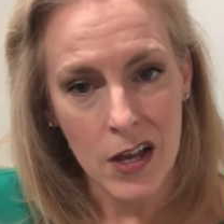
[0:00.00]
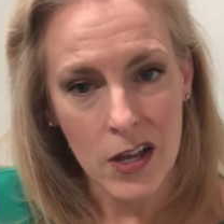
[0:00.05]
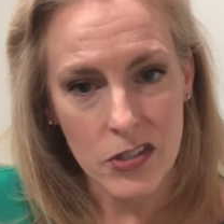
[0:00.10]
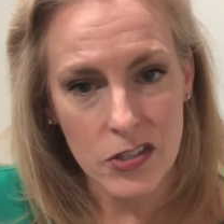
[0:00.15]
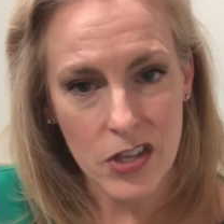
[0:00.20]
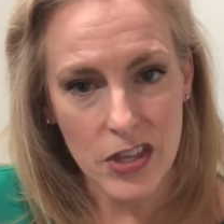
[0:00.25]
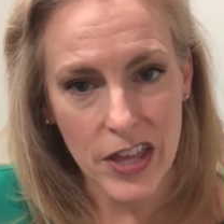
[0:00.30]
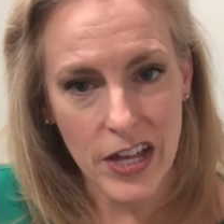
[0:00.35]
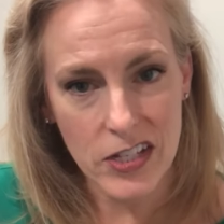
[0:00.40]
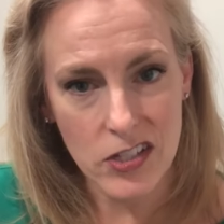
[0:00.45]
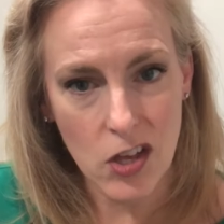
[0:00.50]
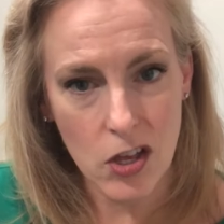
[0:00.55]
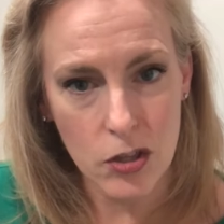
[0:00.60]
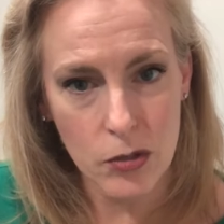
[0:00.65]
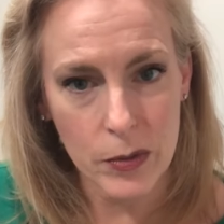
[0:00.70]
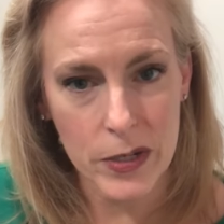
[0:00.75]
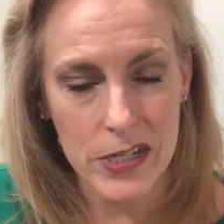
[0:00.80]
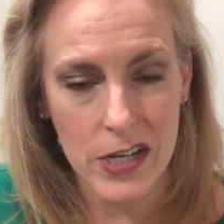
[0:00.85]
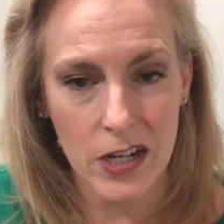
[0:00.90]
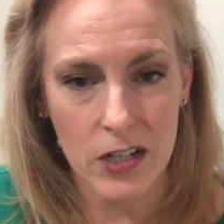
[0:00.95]
So that's all
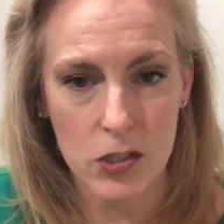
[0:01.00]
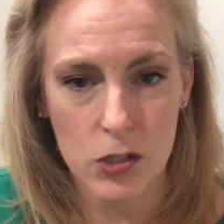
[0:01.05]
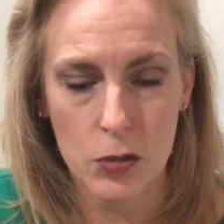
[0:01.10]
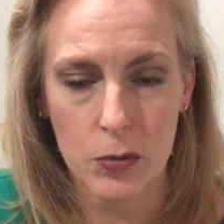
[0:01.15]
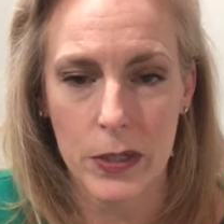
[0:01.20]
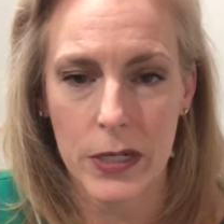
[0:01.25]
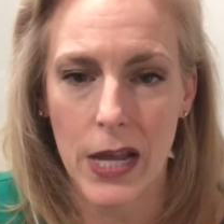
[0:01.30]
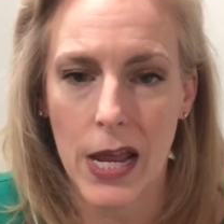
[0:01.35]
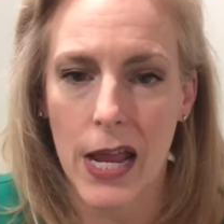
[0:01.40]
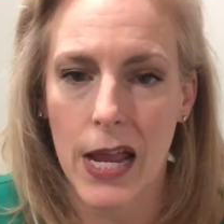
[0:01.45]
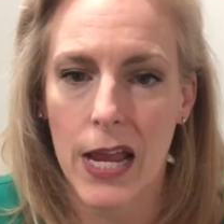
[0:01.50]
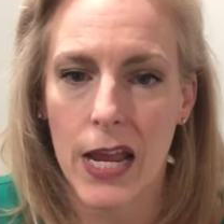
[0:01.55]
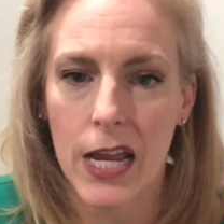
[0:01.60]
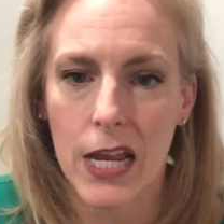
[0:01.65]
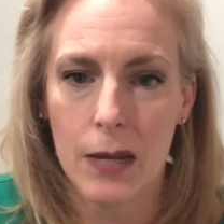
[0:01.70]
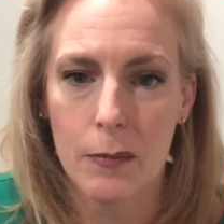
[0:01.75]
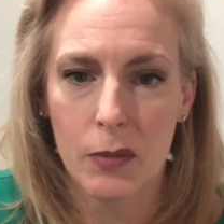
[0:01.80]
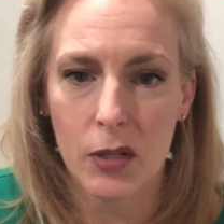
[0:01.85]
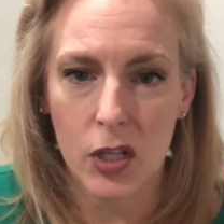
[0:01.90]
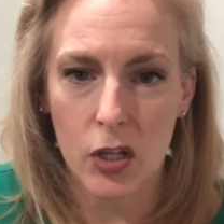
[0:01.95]
the way down to an
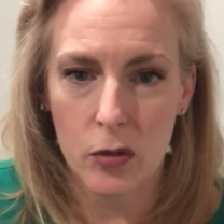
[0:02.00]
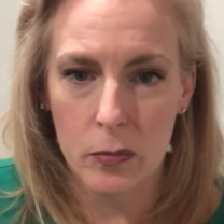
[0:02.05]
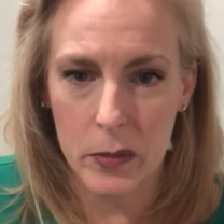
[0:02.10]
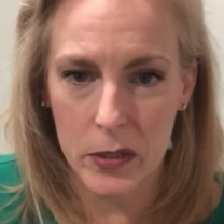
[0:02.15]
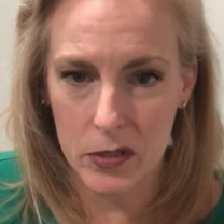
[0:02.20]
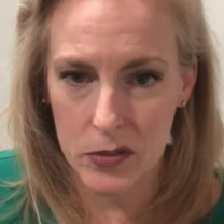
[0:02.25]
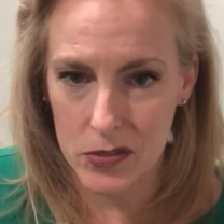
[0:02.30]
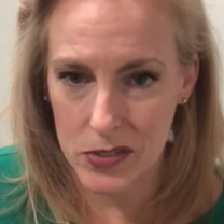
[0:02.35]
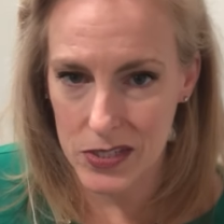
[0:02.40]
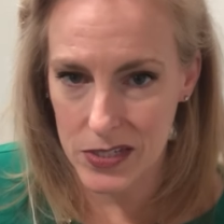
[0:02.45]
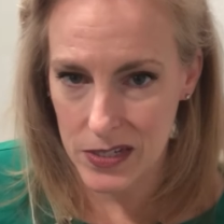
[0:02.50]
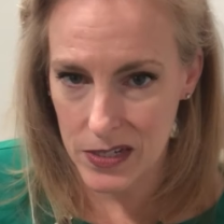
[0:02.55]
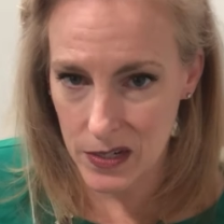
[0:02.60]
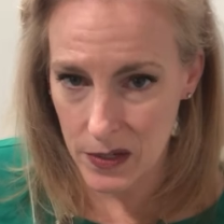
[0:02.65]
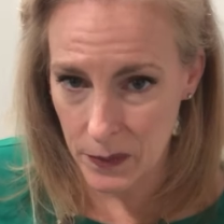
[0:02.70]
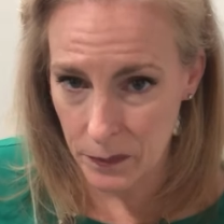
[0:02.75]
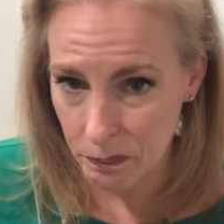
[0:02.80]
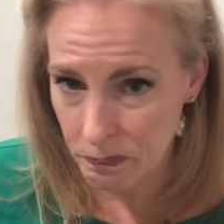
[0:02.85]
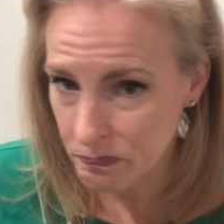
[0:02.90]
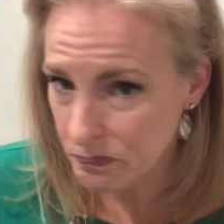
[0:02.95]
A below middle C.